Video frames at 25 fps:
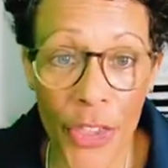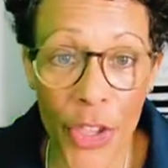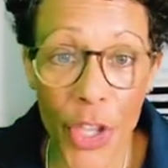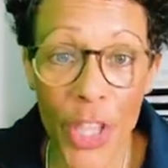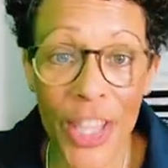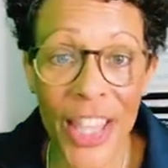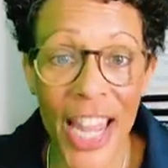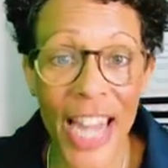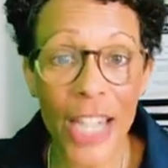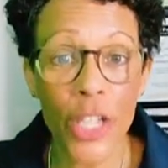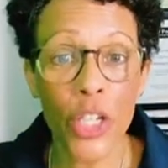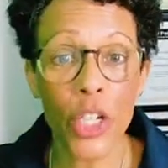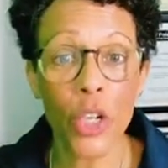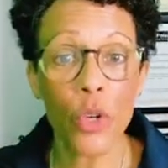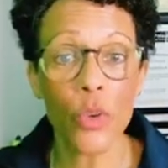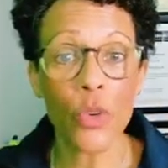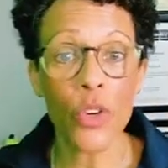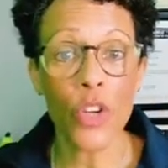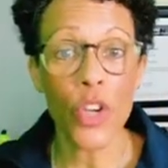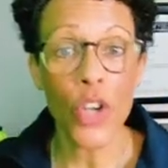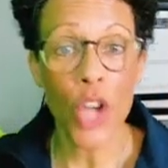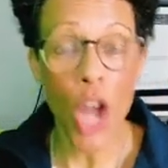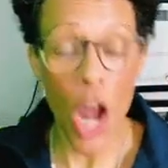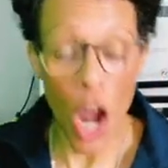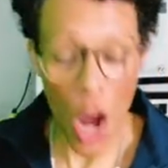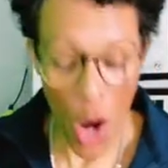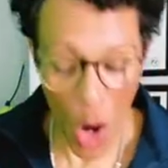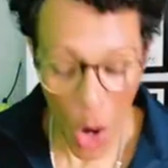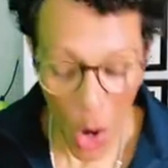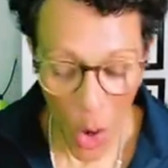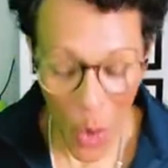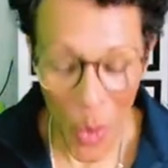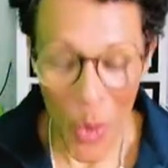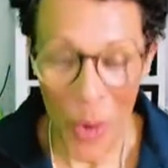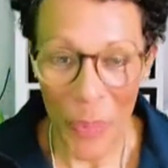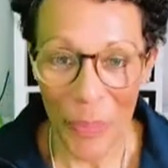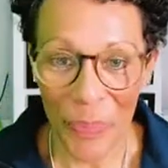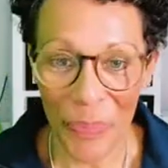then you
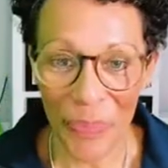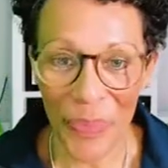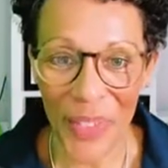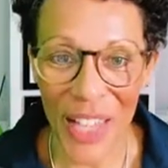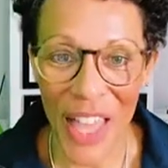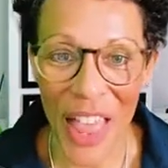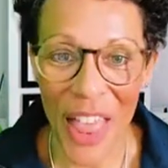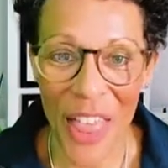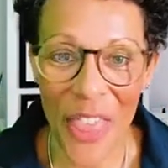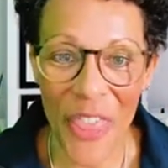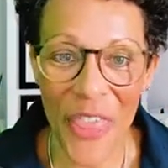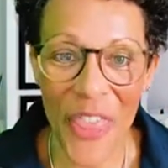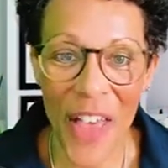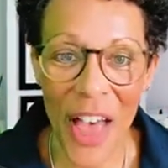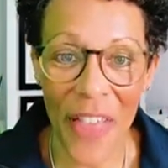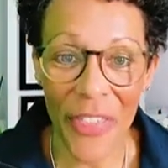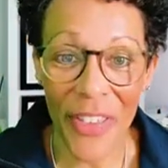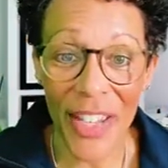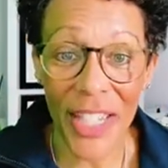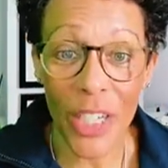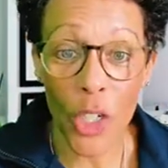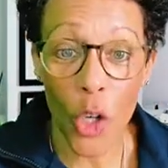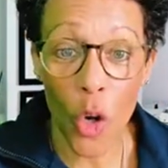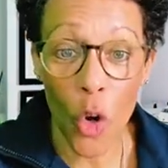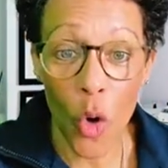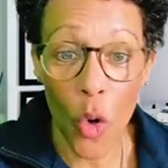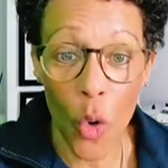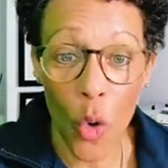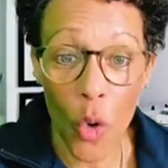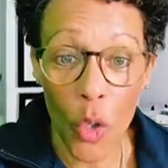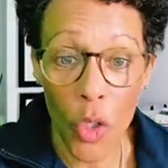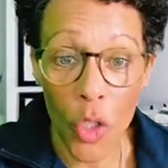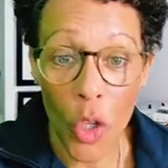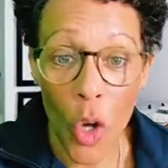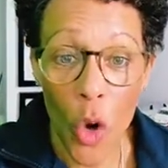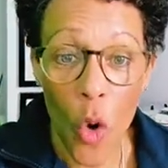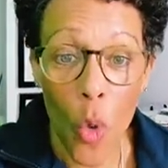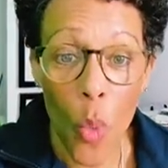know that this
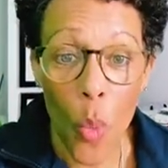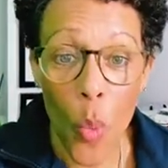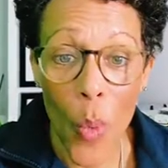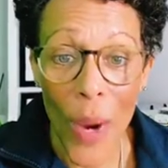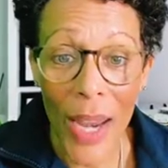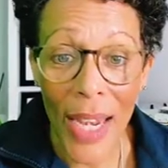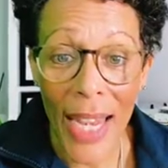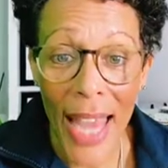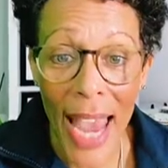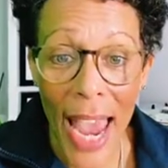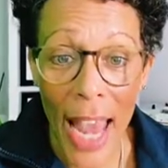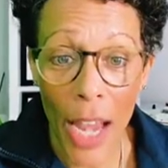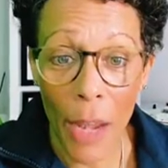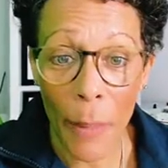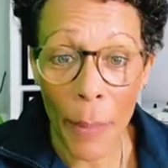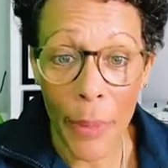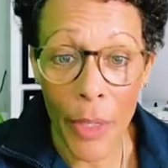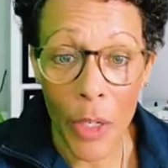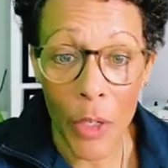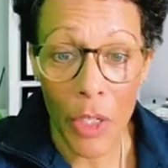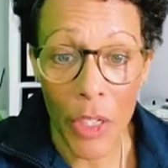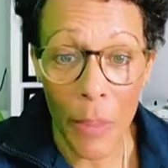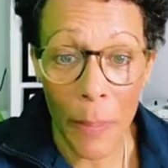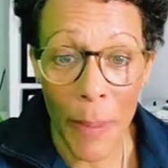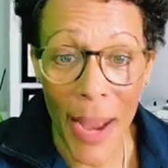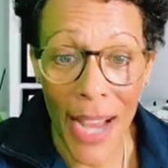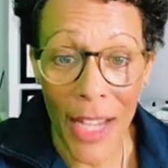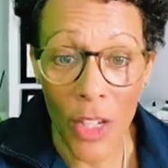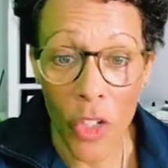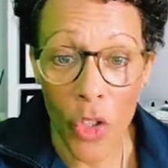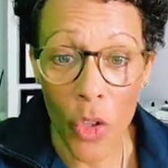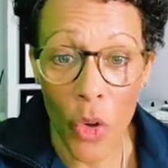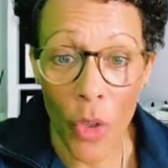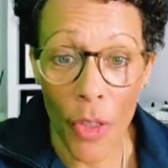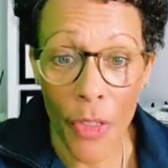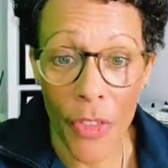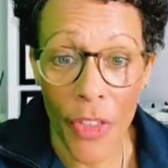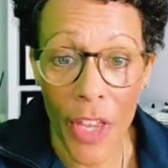course will help you to
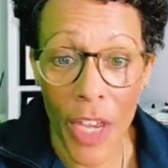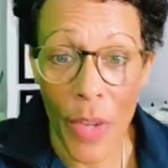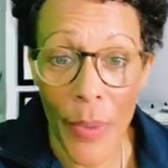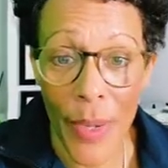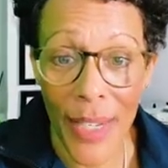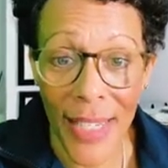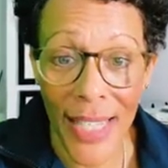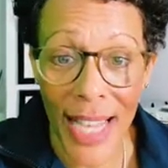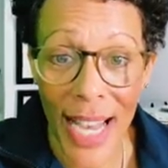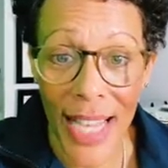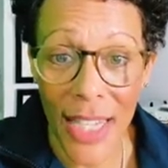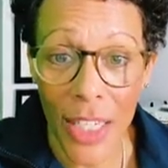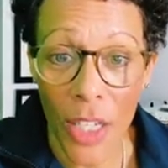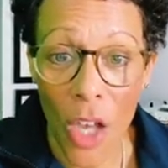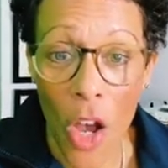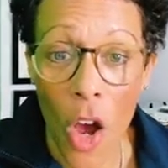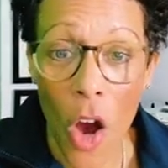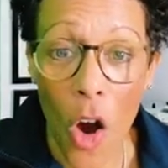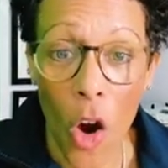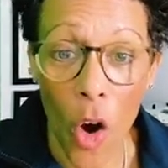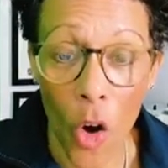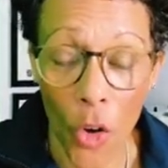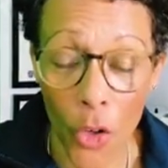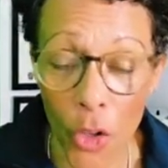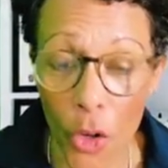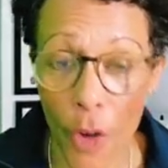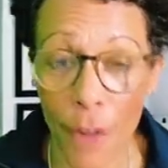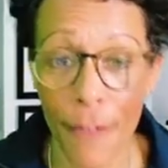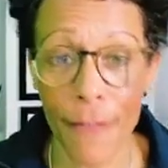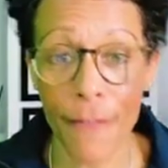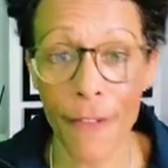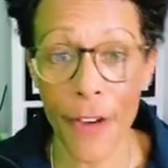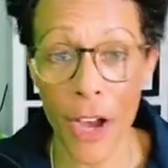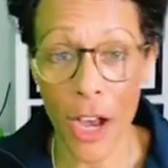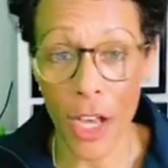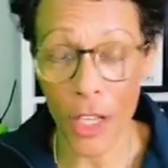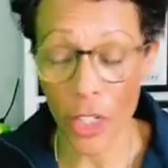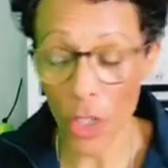pass your theory test on your
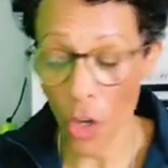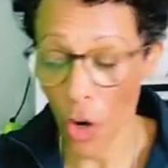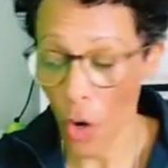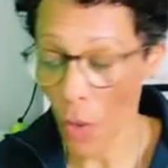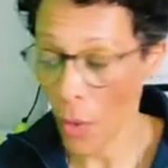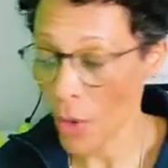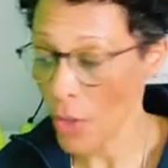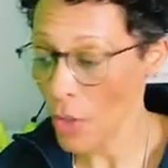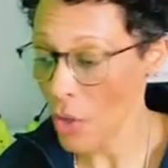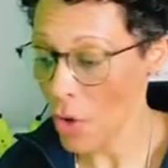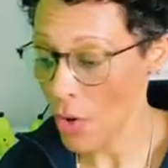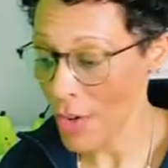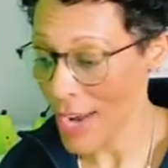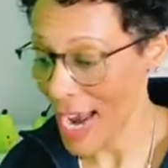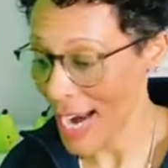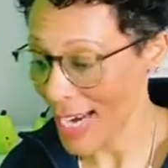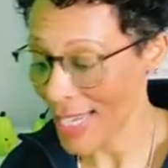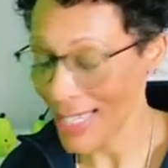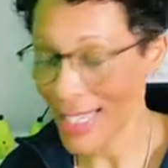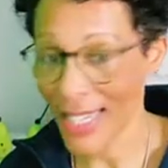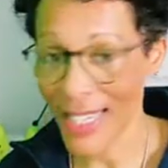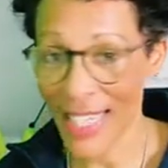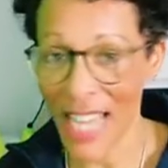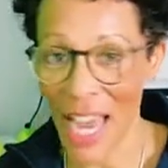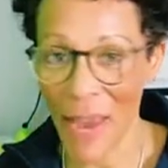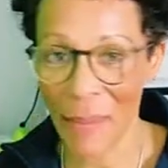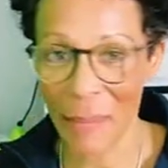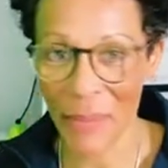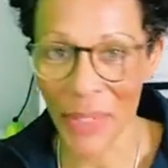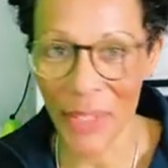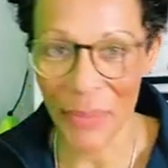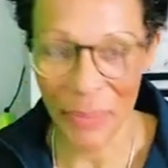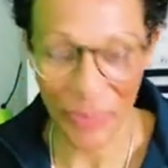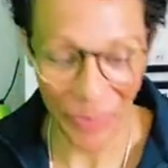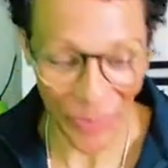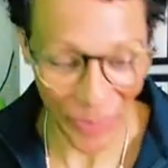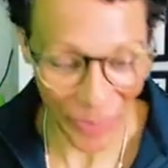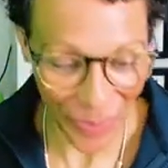first or on your next
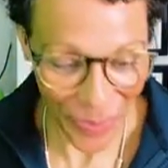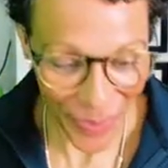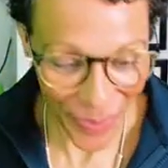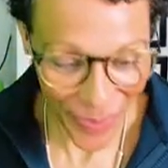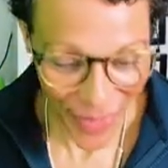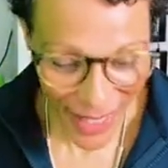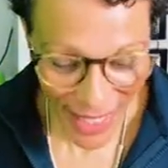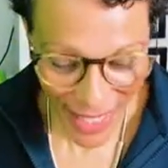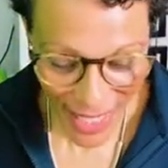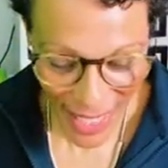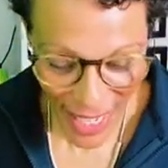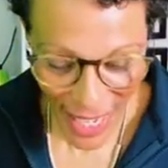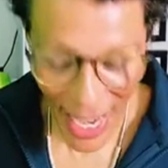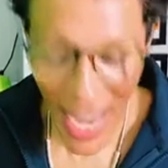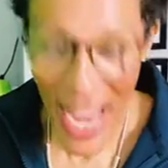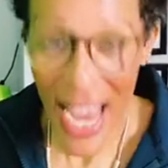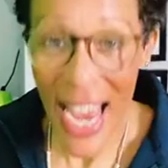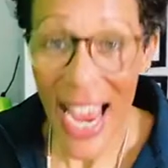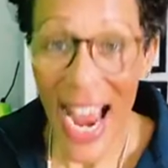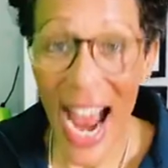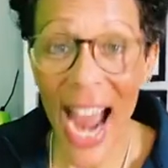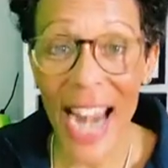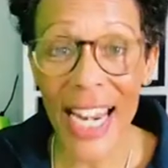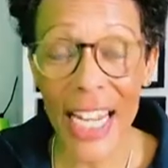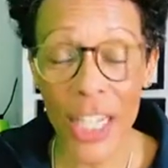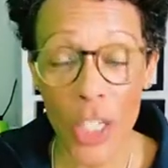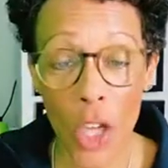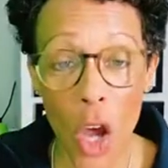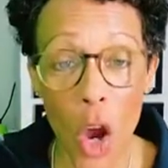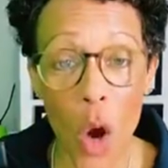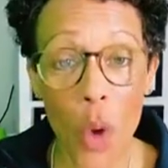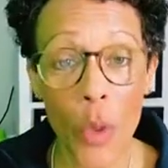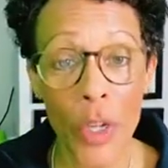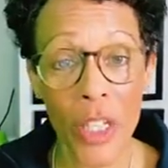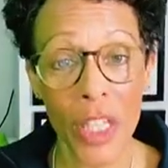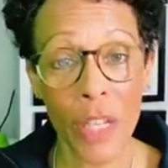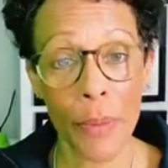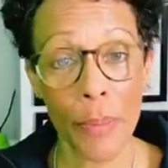attempt. And it's
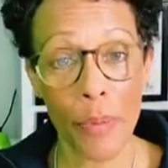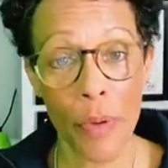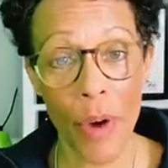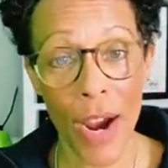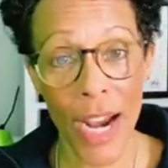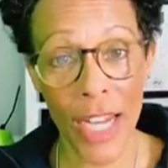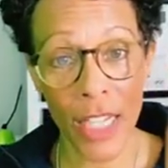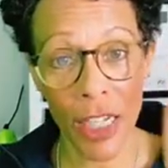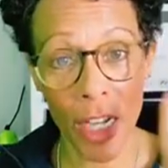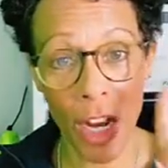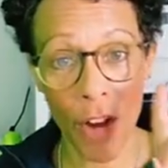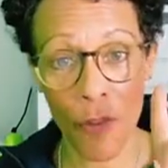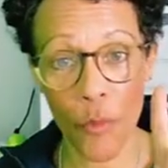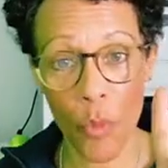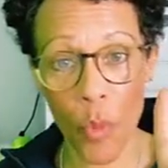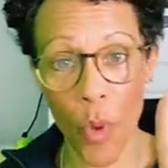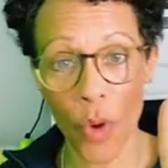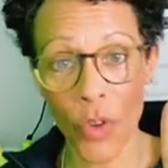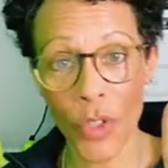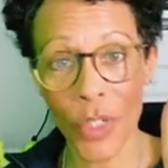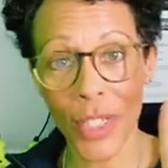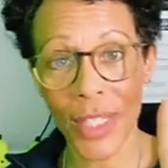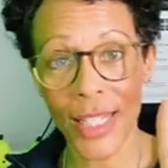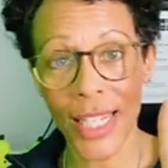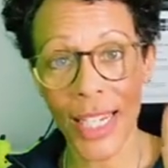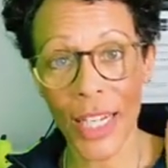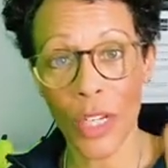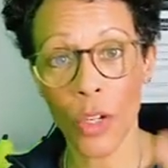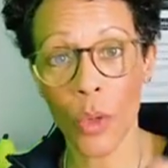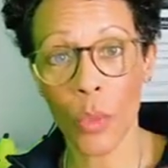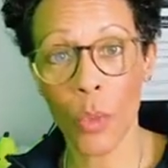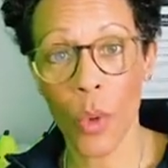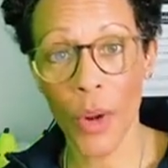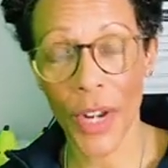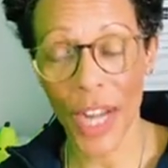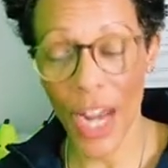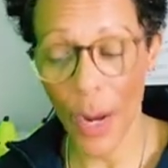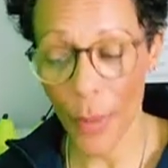only the price of one
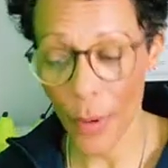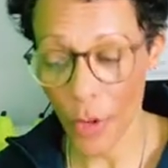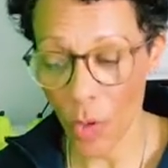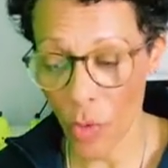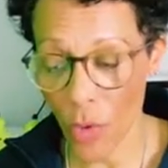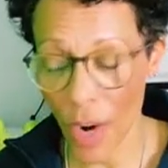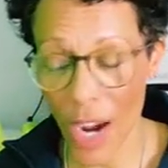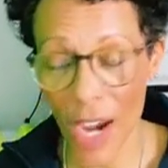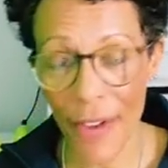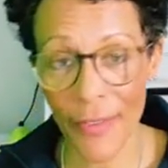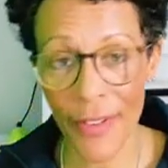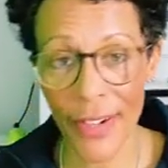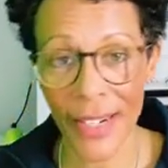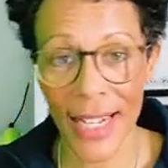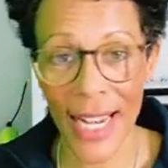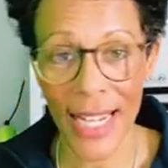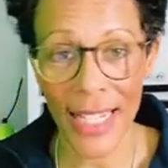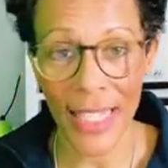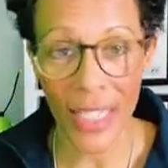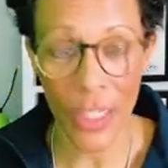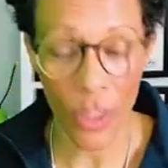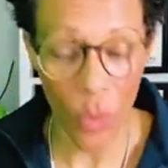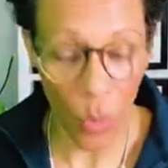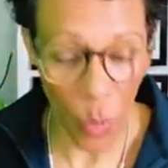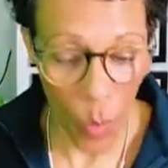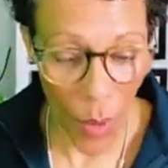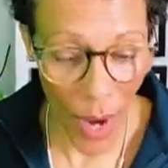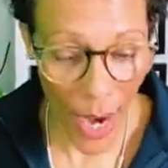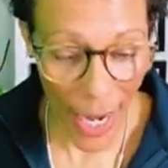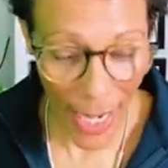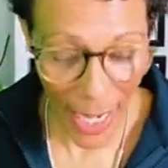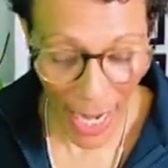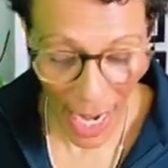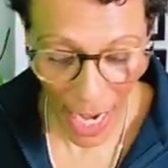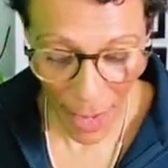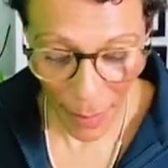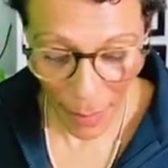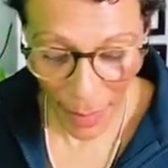single 1 hour driving lesson
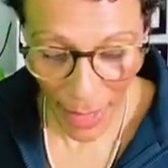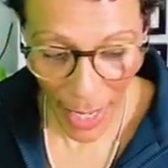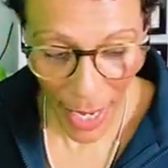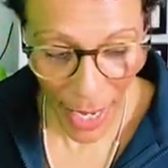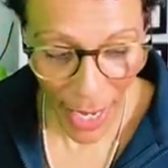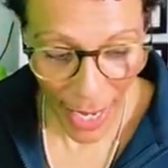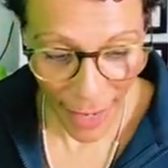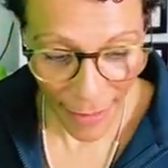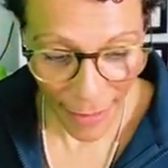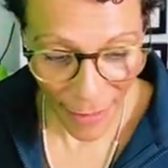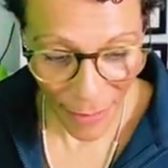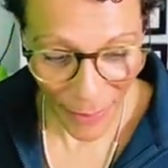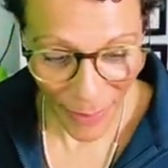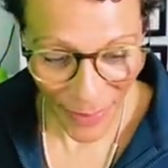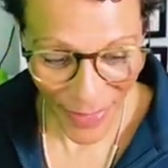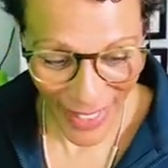while I'm live.